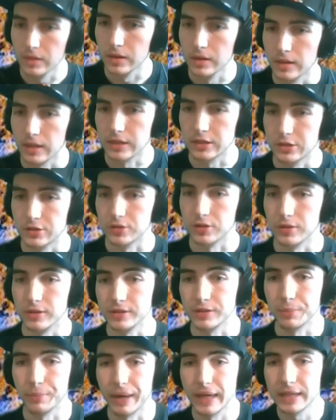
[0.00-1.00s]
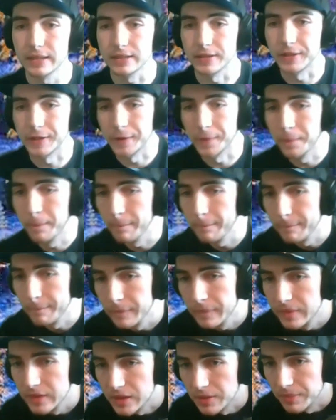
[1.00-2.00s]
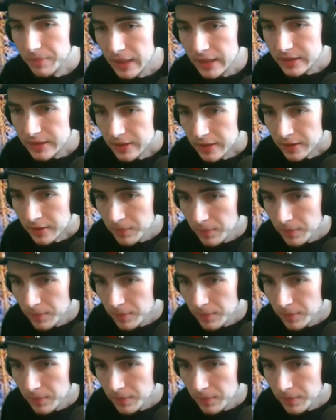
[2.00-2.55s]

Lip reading: That's true. It's amazing. It's amazing.